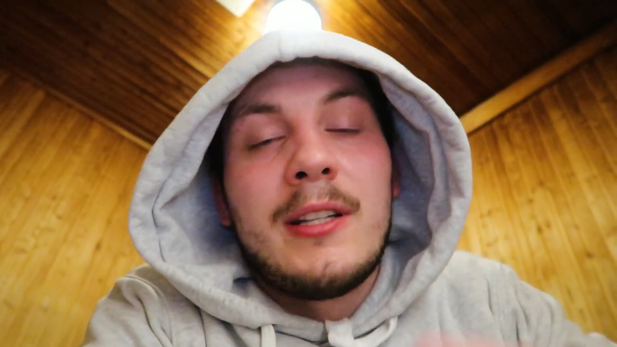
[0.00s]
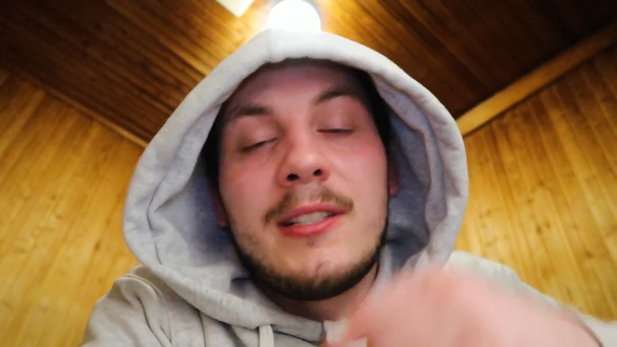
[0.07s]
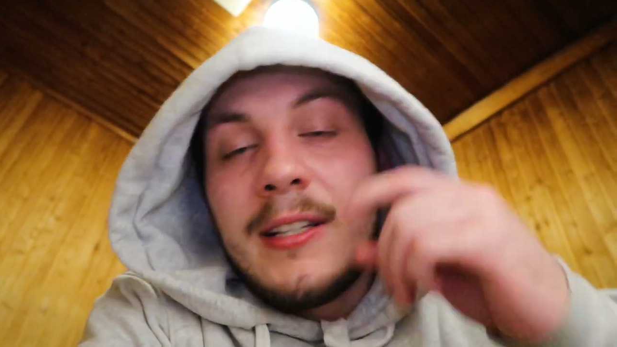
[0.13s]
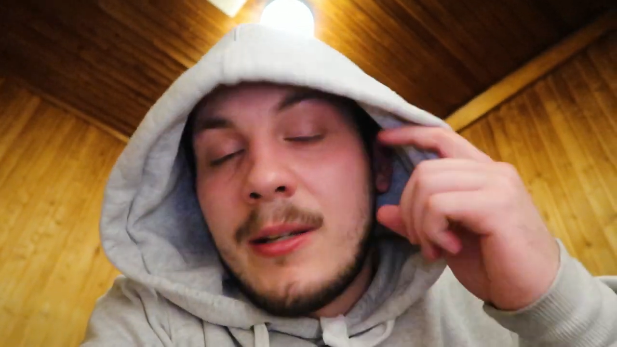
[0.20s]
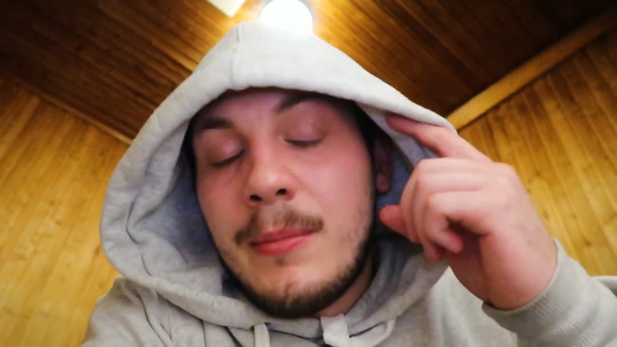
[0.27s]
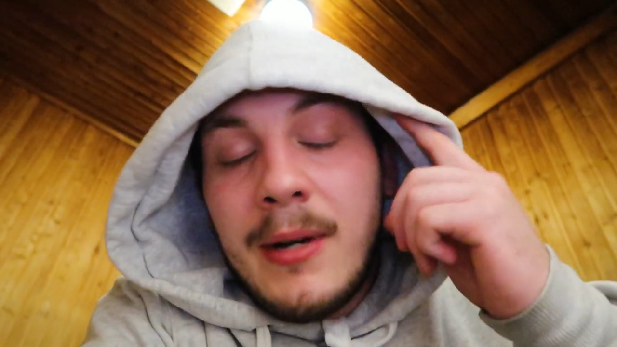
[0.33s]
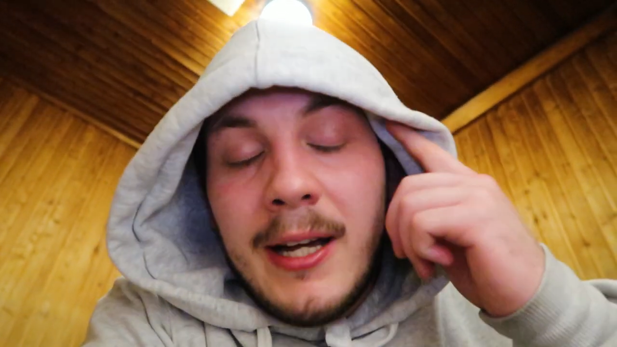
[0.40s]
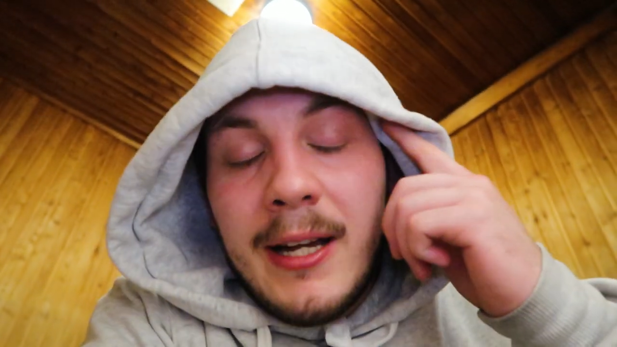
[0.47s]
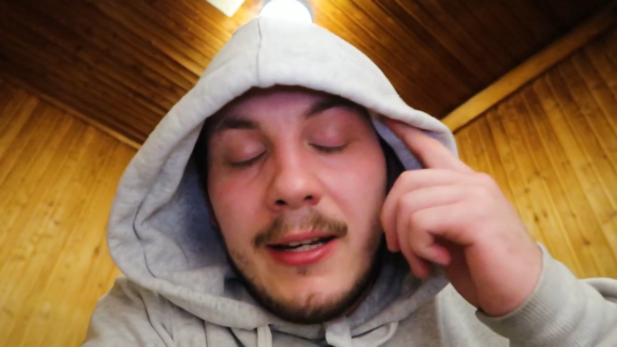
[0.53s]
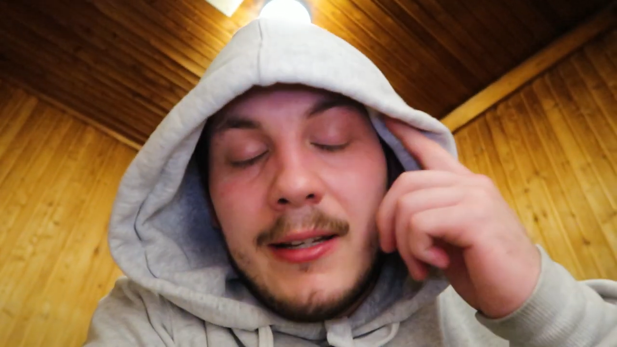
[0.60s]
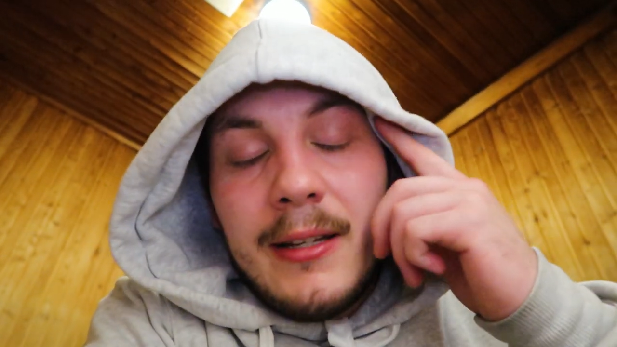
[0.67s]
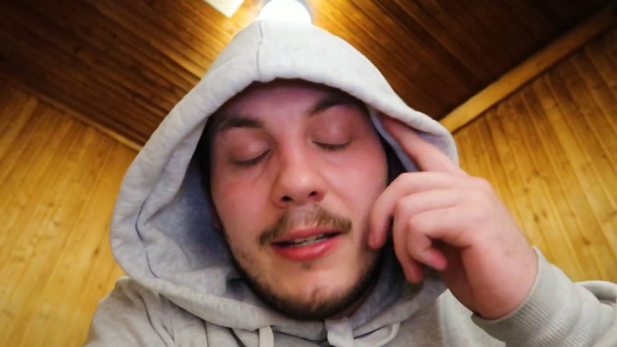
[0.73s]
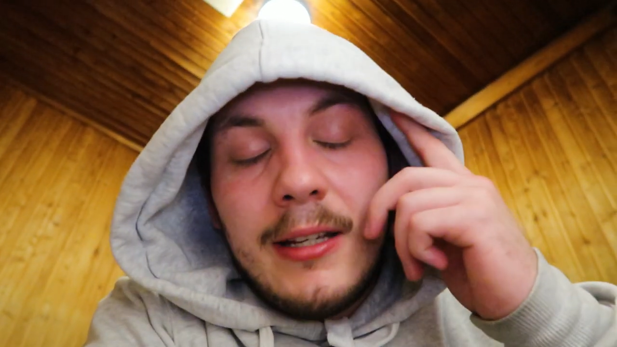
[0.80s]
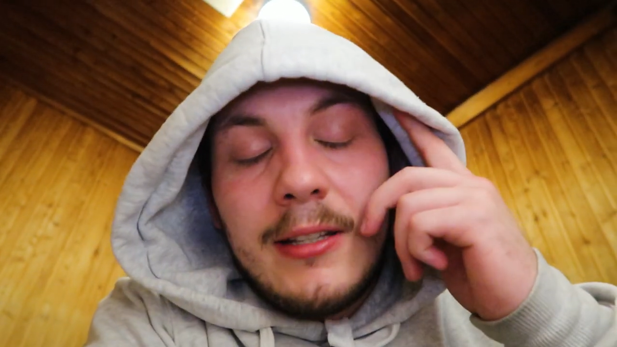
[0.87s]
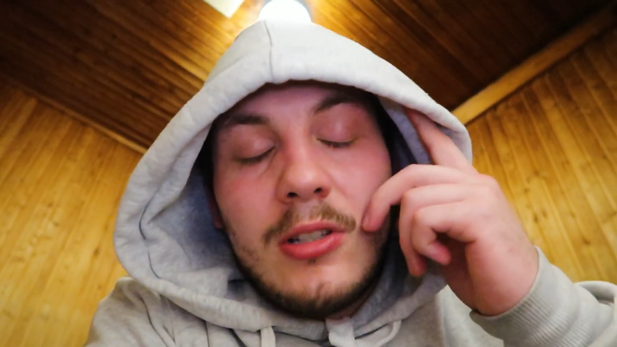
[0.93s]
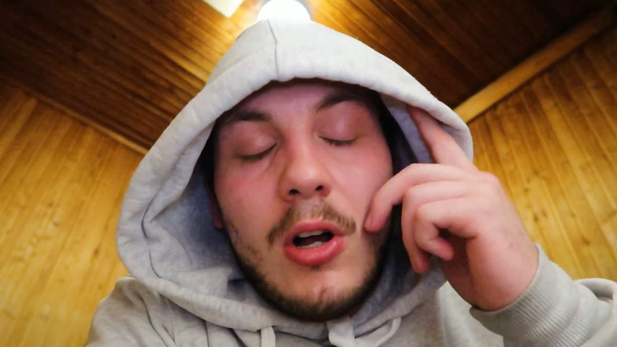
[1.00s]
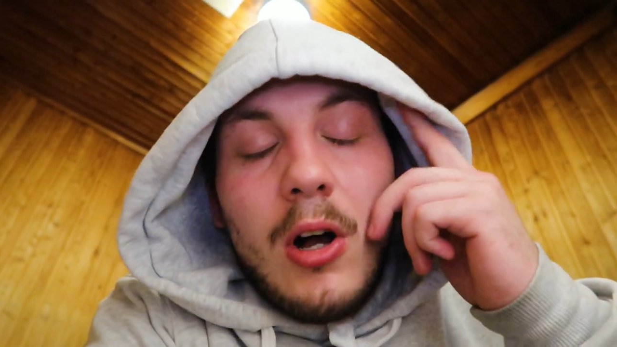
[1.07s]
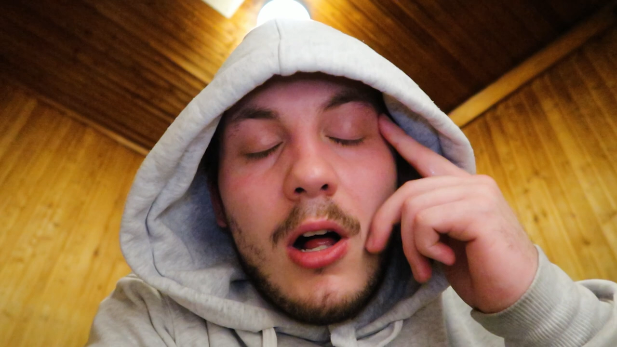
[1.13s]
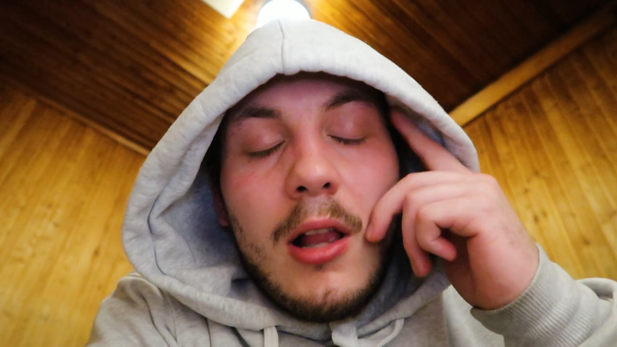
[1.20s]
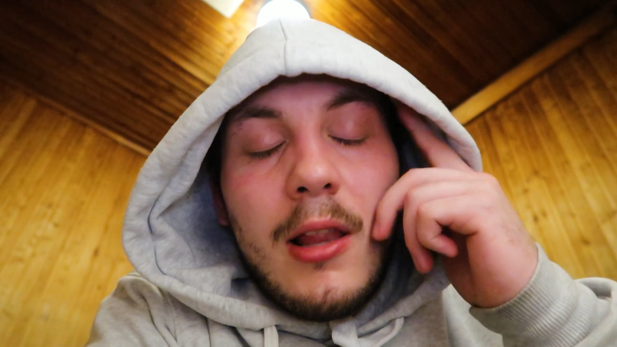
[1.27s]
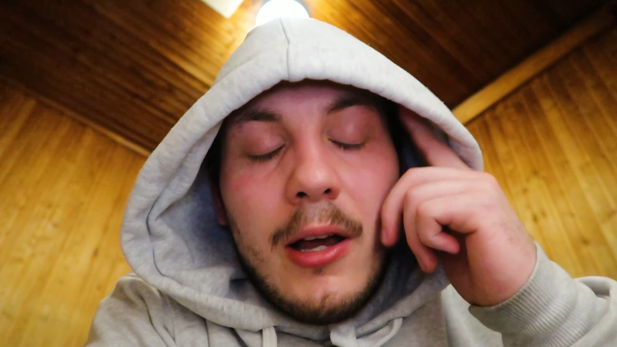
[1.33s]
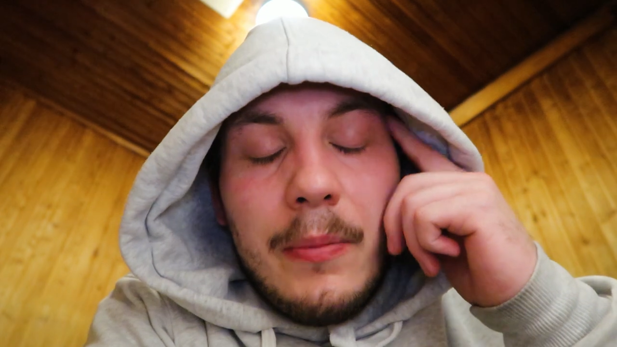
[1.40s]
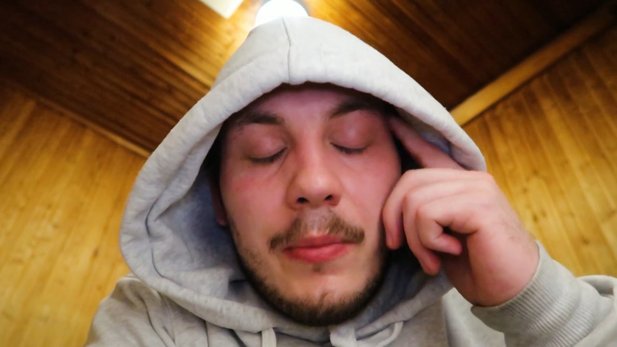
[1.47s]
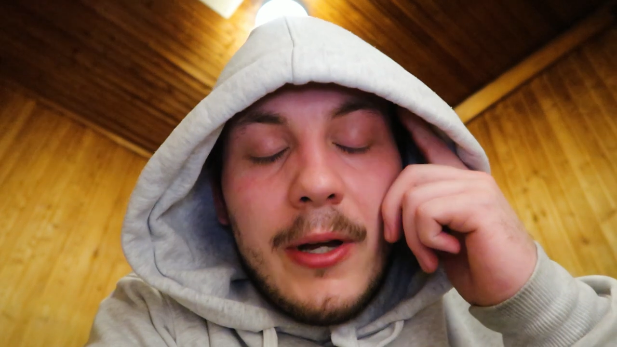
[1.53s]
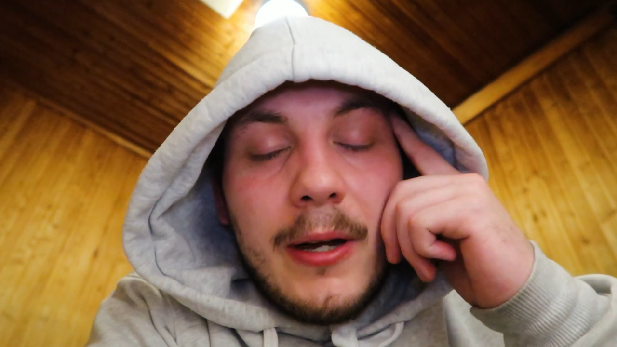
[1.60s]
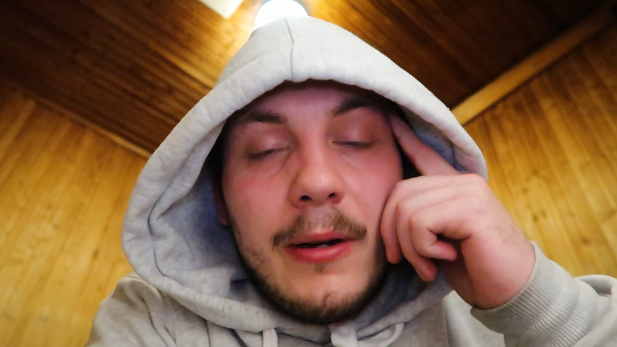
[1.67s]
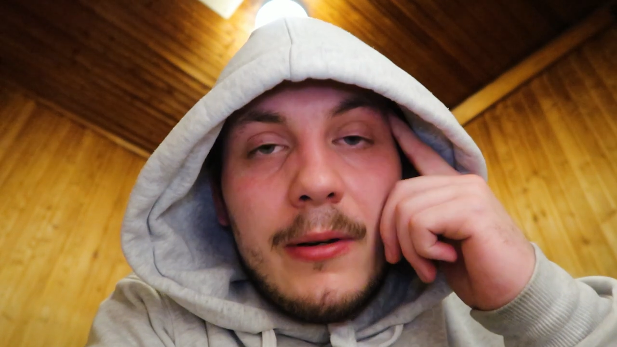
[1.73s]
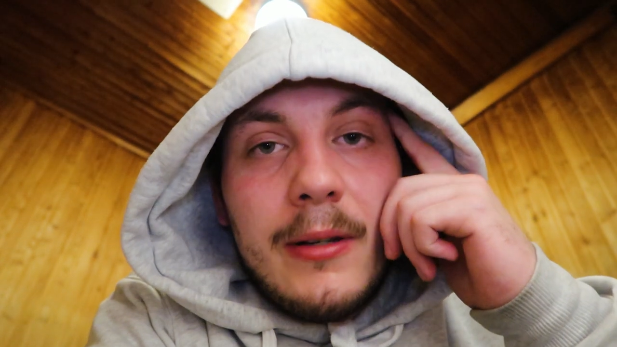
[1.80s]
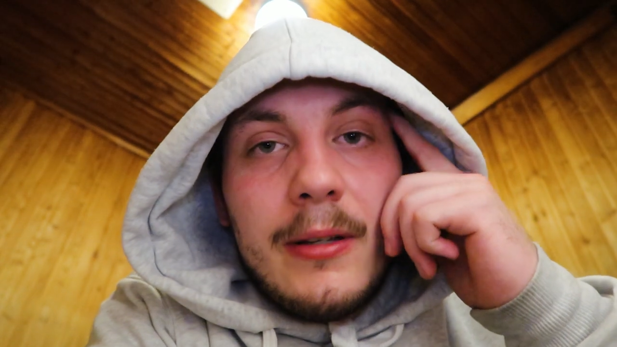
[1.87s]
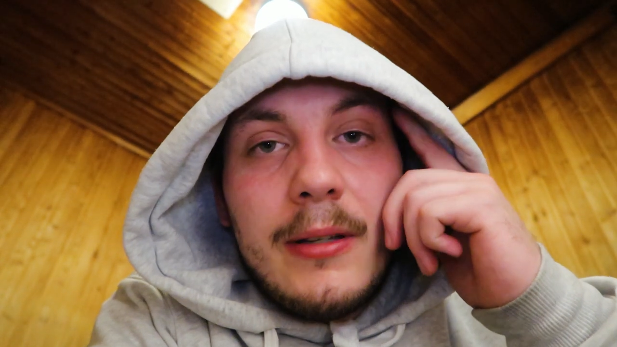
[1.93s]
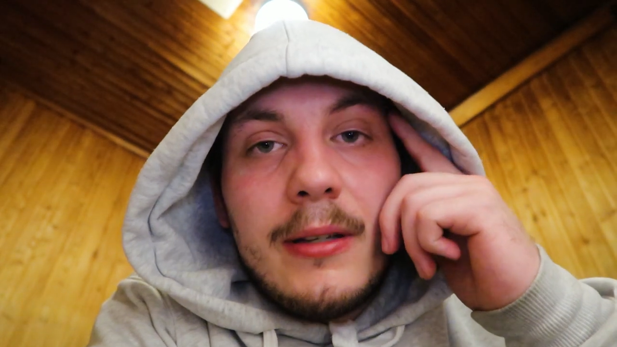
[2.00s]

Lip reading: it's in the mind, it's all up here.